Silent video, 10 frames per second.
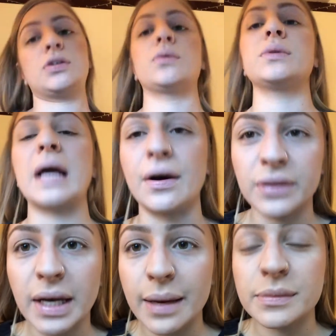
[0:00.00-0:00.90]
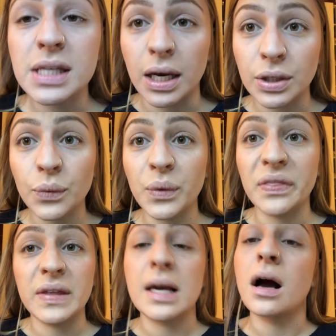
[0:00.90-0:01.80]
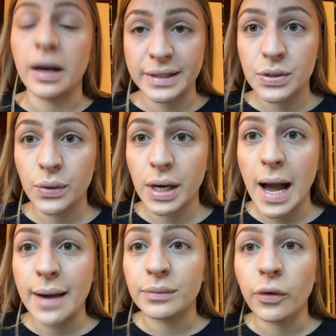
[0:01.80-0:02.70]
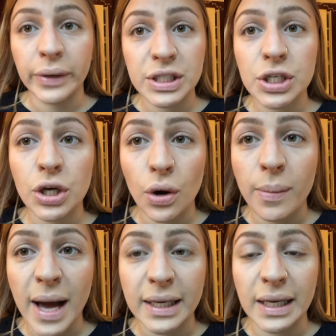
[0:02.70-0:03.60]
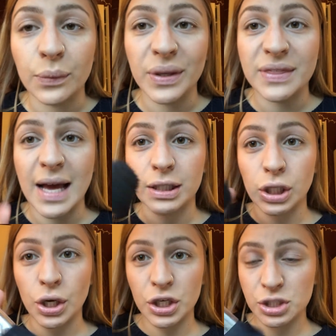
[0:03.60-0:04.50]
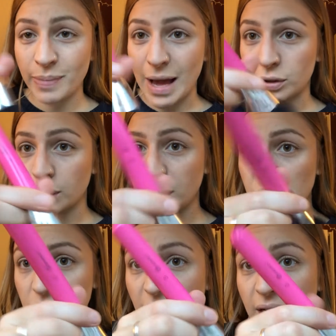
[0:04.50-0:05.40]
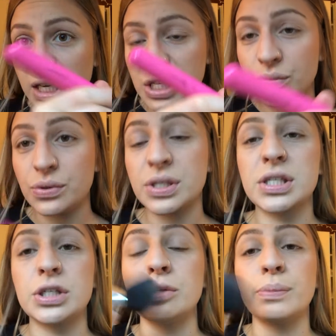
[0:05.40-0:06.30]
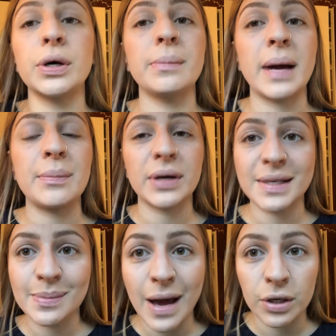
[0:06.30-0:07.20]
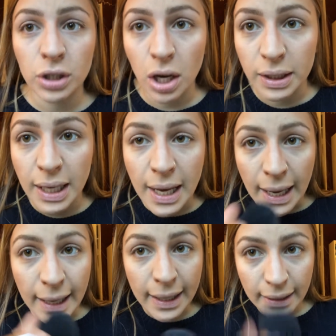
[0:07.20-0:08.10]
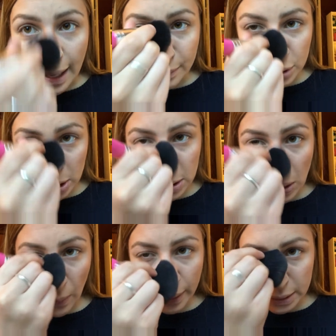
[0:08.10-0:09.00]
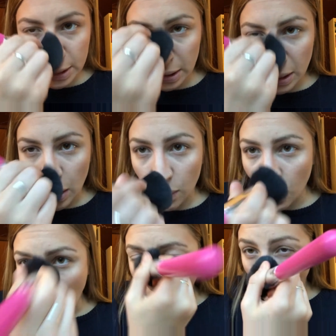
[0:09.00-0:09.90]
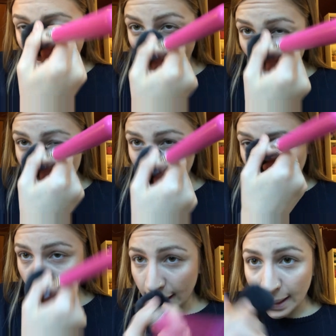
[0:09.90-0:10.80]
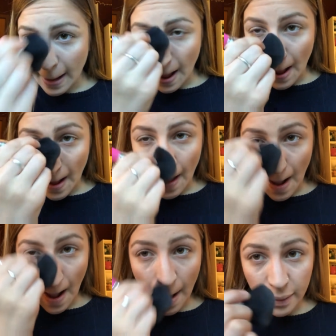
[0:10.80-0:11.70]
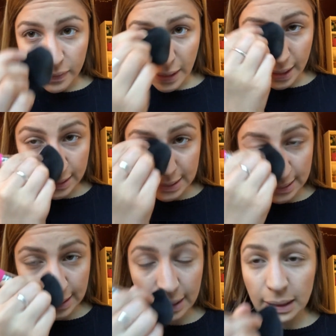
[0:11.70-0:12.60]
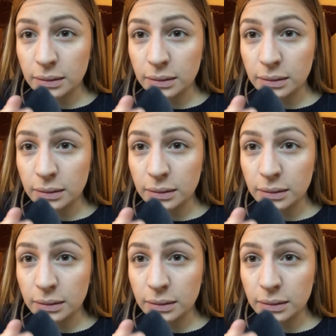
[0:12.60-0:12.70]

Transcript: So now that I'm done with the contour, I'm going to go back in with that large powder brush that I used to put my pressed powder on, and I'm just going to go over this.